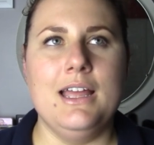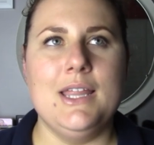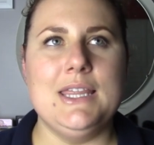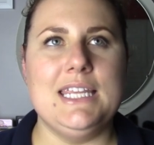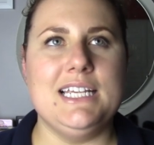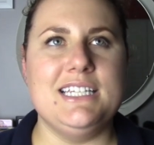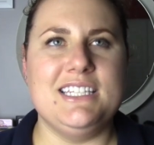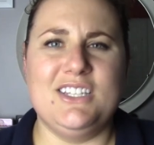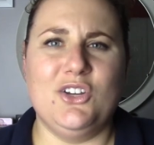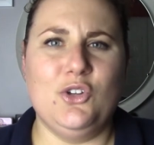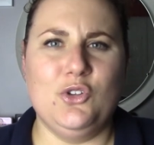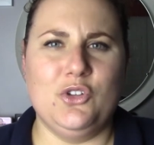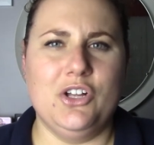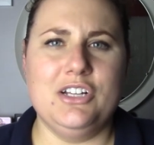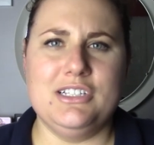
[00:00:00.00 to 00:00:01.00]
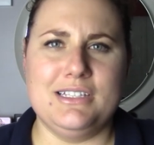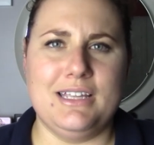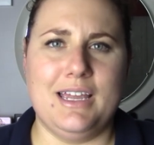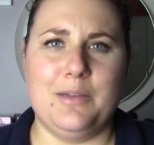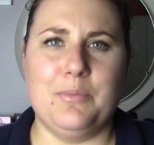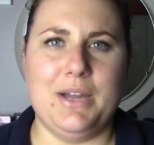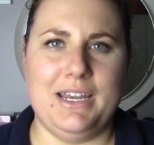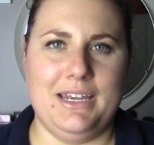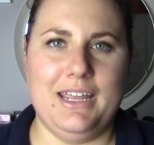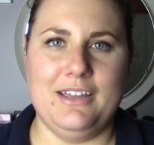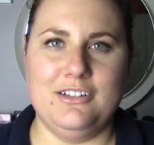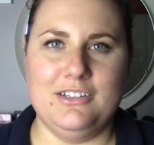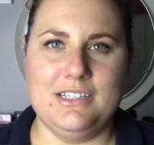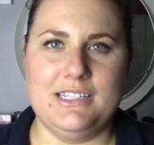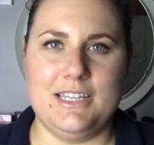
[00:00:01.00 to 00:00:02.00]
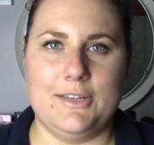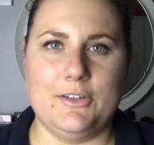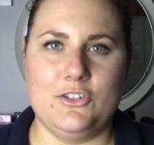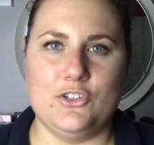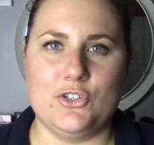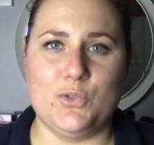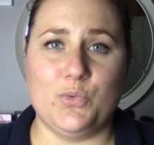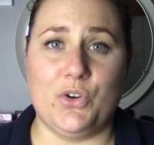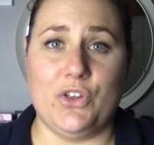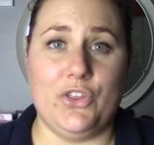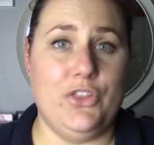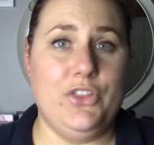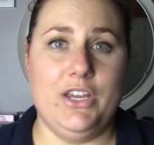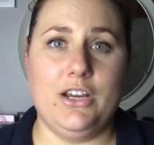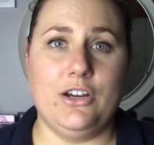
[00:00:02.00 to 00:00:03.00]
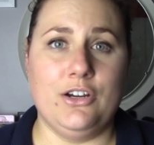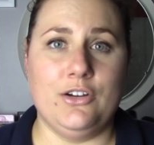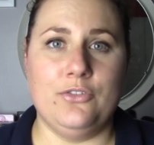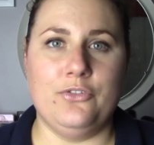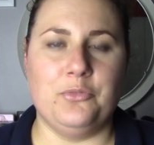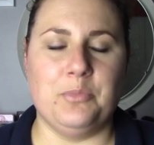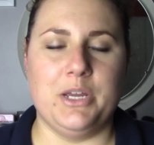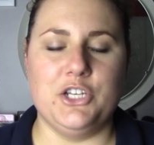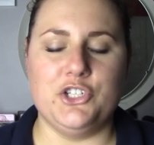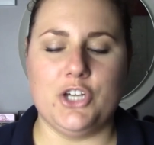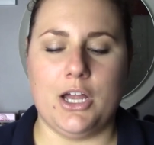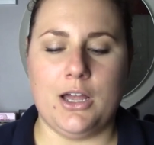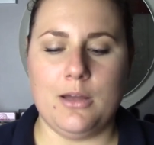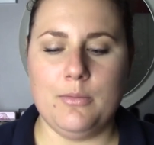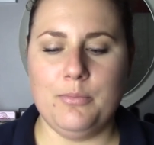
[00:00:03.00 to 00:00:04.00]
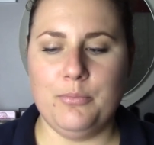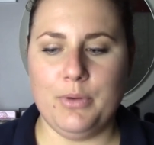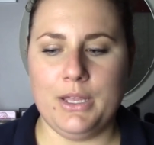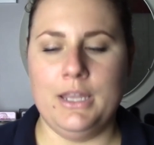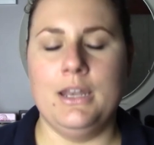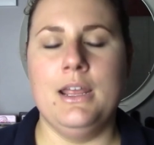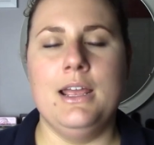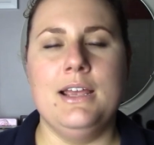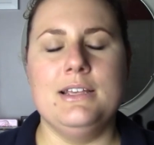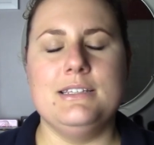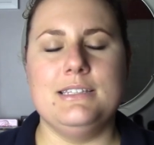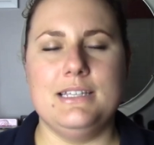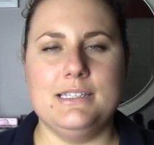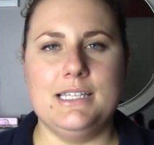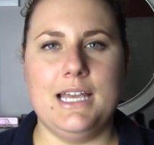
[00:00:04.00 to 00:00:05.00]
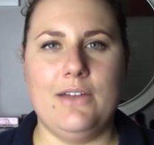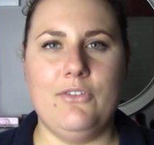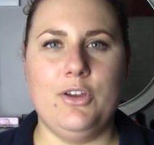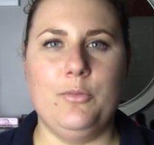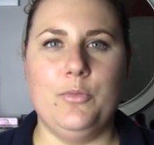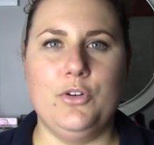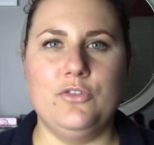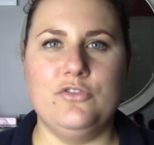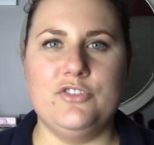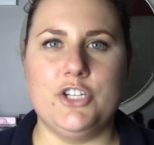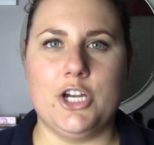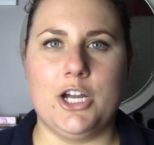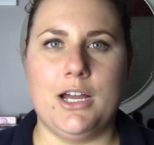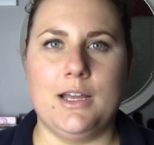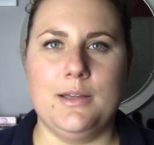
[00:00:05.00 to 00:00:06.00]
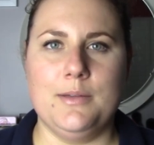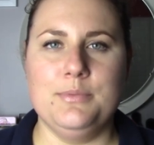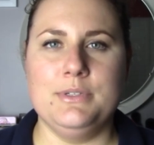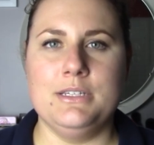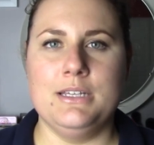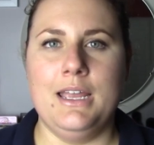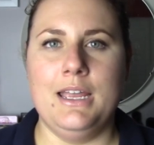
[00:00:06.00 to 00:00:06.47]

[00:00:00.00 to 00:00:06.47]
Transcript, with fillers: they still looked like my nails, they just were thicker for my job, but since having moved jobs